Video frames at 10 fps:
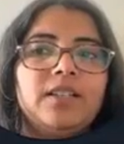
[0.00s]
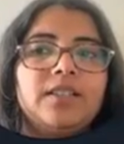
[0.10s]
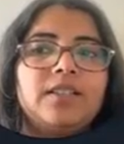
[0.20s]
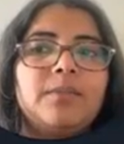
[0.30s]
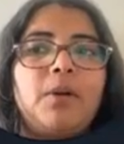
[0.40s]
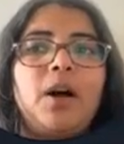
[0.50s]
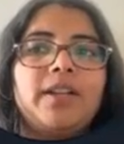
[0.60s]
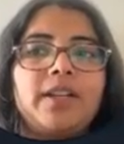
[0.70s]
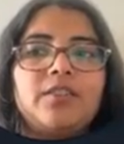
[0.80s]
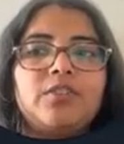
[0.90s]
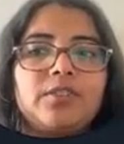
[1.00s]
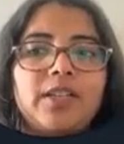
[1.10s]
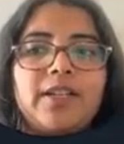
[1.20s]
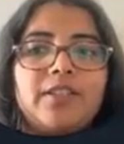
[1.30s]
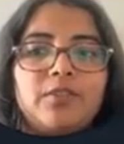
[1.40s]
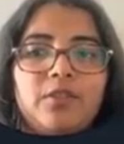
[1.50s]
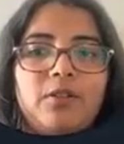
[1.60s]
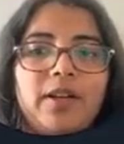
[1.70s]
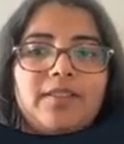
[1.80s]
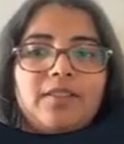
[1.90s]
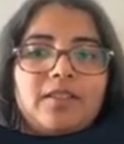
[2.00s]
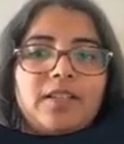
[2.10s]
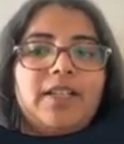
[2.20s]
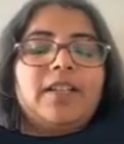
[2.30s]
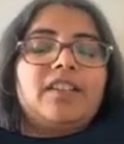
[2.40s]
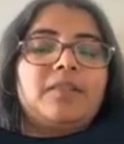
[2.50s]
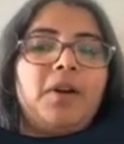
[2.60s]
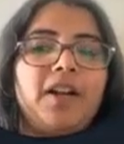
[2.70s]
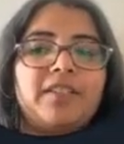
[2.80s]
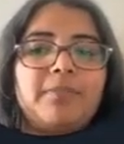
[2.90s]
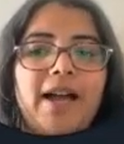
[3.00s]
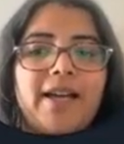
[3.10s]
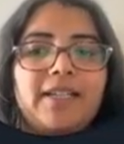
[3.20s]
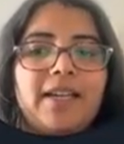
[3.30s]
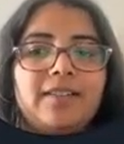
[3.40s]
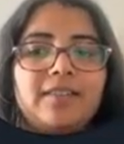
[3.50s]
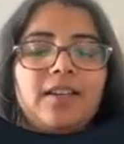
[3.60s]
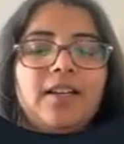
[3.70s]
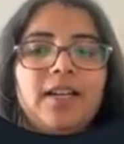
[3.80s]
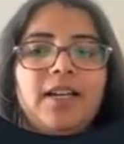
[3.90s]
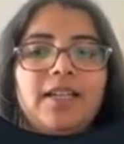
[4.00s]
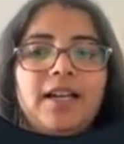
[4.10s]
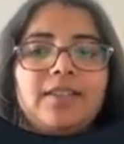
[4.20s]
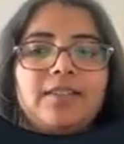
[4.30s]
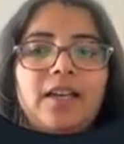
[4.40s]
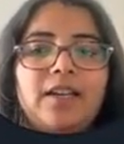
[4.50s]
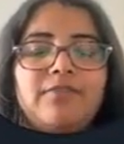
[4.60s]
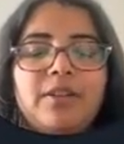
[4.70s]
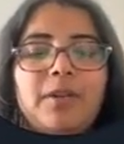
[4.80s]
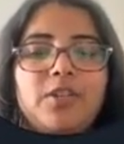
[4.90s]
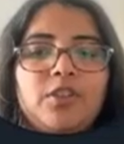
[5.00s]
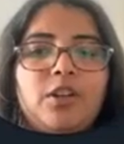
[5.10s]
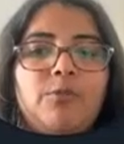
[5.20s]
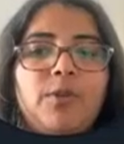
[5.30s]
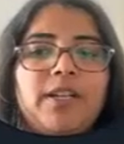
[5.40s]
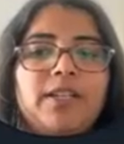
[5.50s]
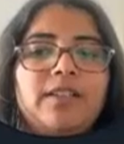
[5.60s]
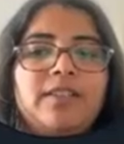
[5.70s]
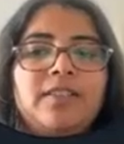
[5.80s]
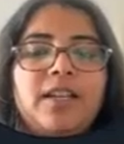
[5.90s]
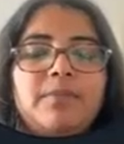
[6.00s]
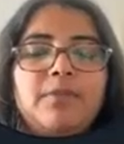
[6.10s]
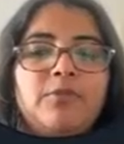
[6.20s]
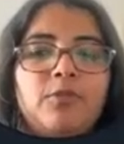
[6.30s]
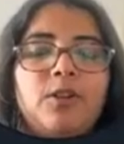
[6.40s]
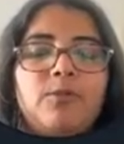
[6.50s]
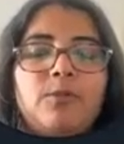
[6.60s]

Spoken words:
that the bot did, so that, as it kind of responds back, it has information of what it said before,